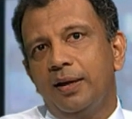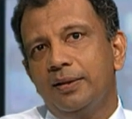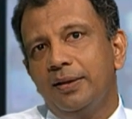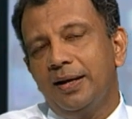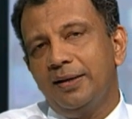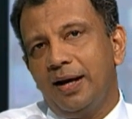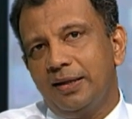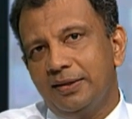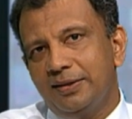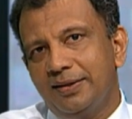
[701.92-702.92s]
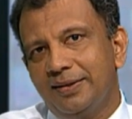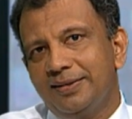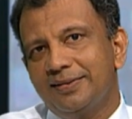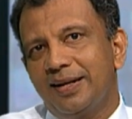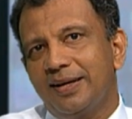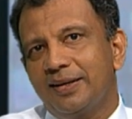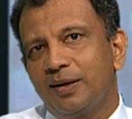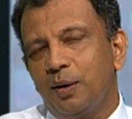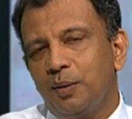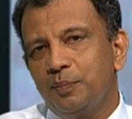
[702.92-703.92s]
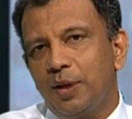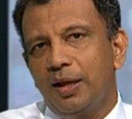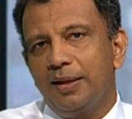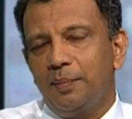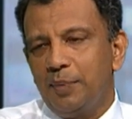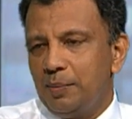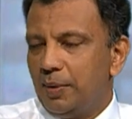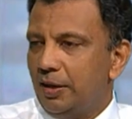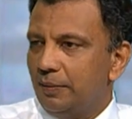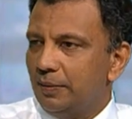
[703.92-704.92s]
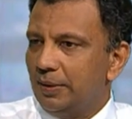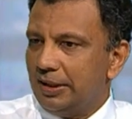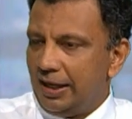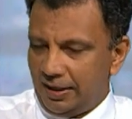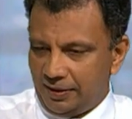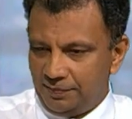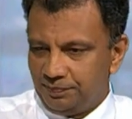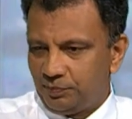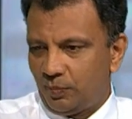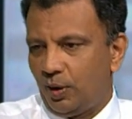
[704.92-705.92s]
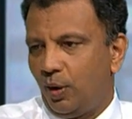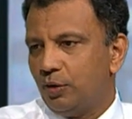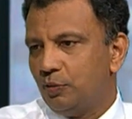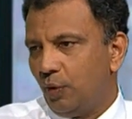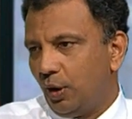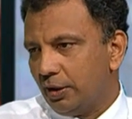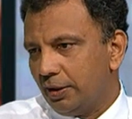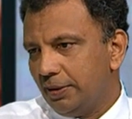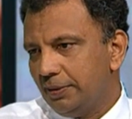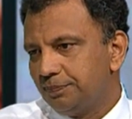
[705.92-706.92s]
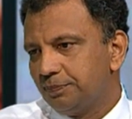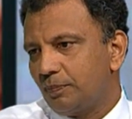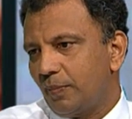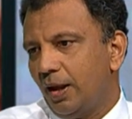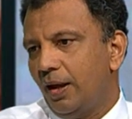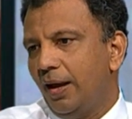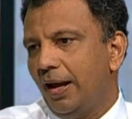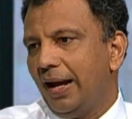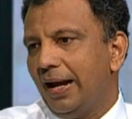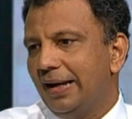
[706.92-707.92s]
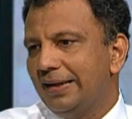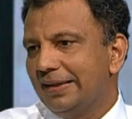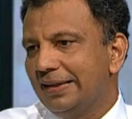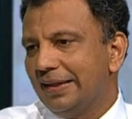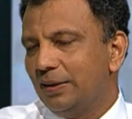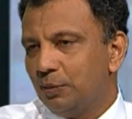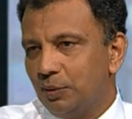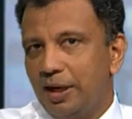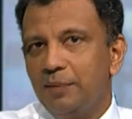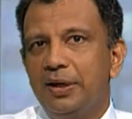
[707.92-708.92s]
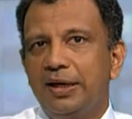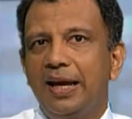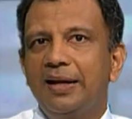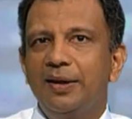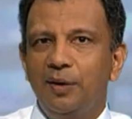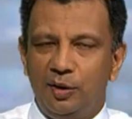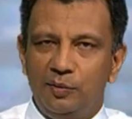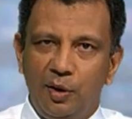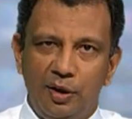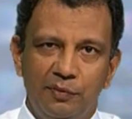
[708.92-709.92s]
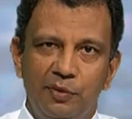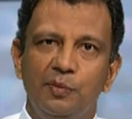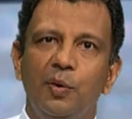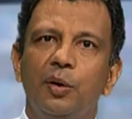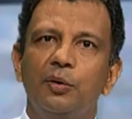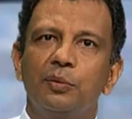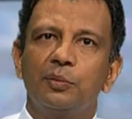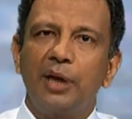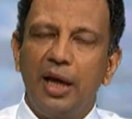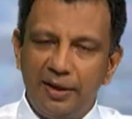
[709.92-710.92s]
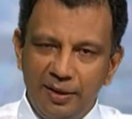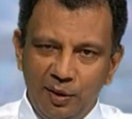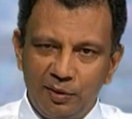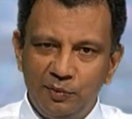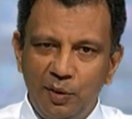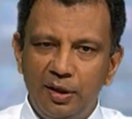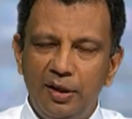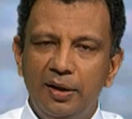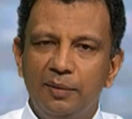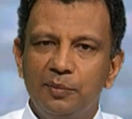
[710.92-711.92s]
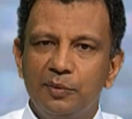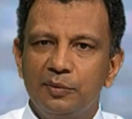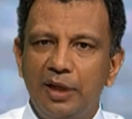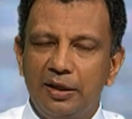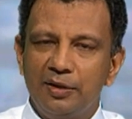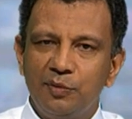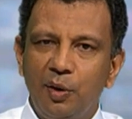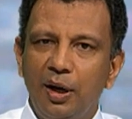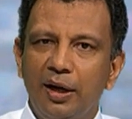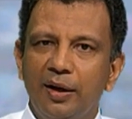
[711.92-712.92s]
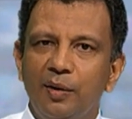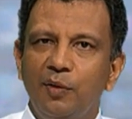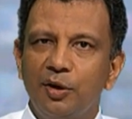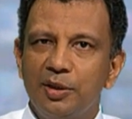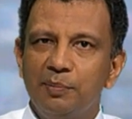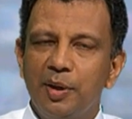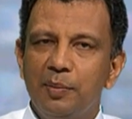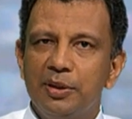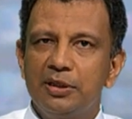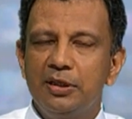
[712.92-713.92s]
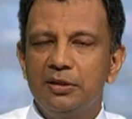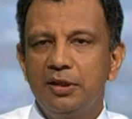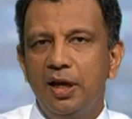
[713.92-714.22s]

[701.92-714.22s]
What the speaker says: And the other thing is, like, you know, the people will take hot water and never carry hot water. If you want to carry hot water, that is for, like, you know, washing purposes,